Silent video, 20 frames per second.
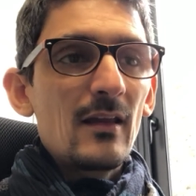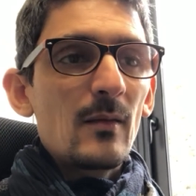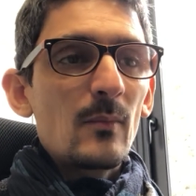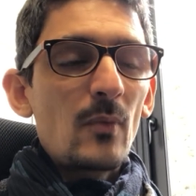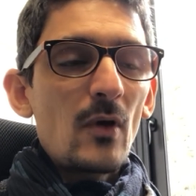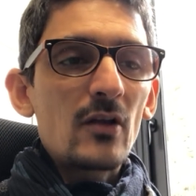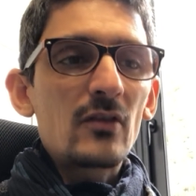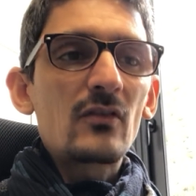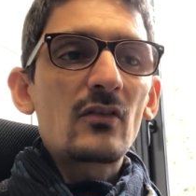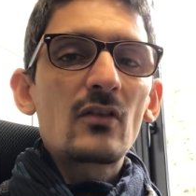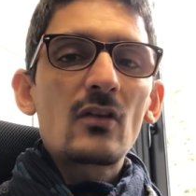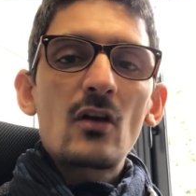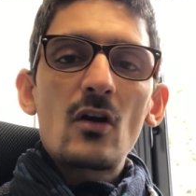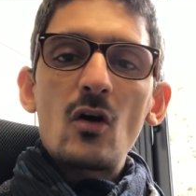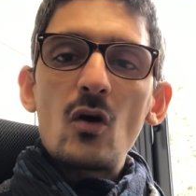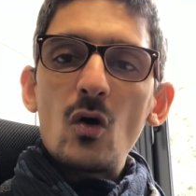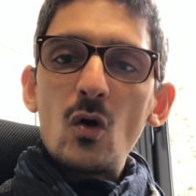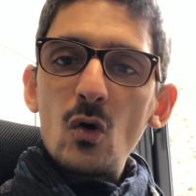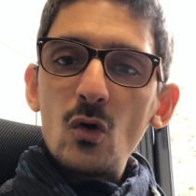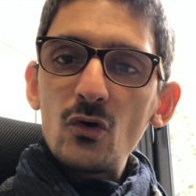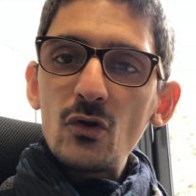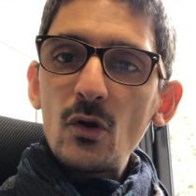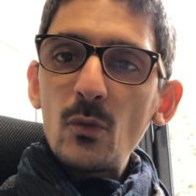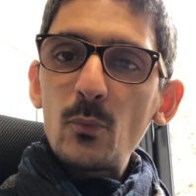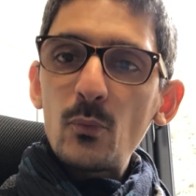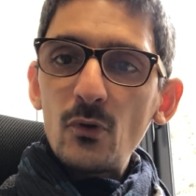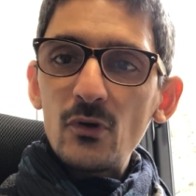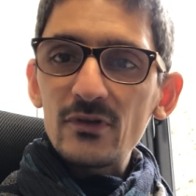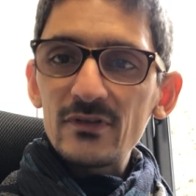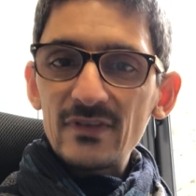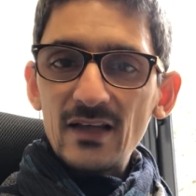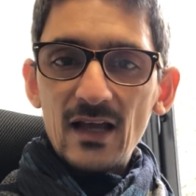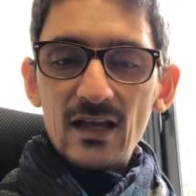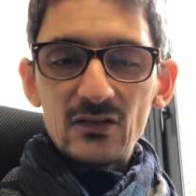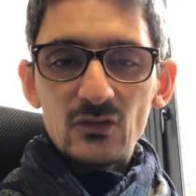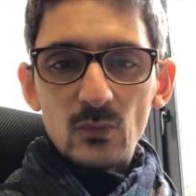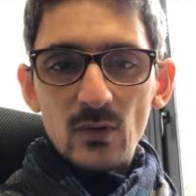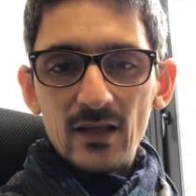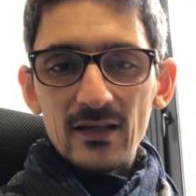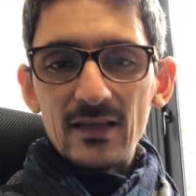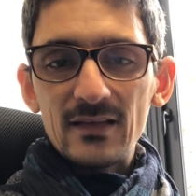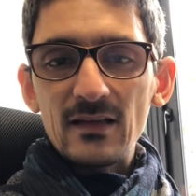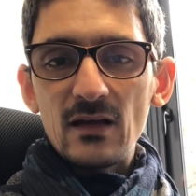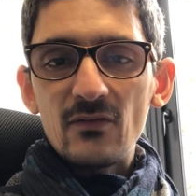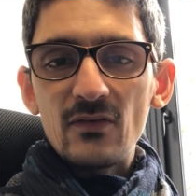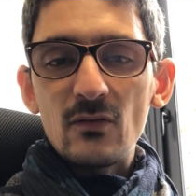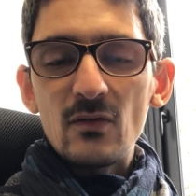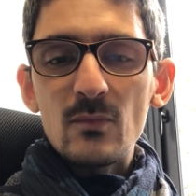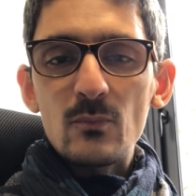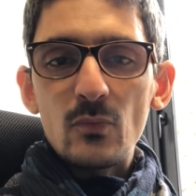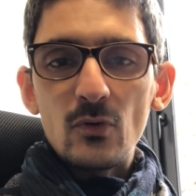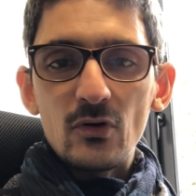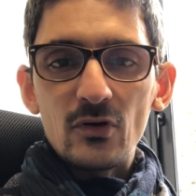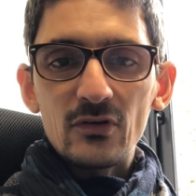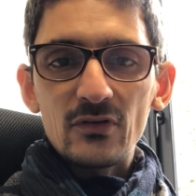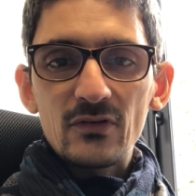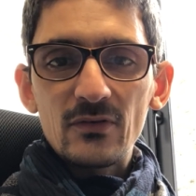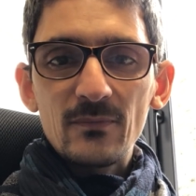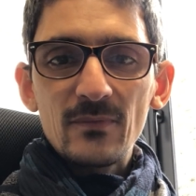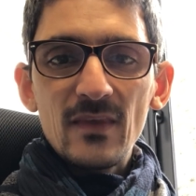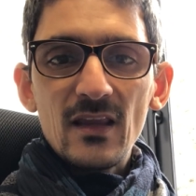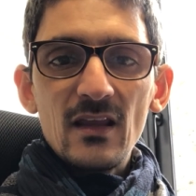but other points as well that are very important.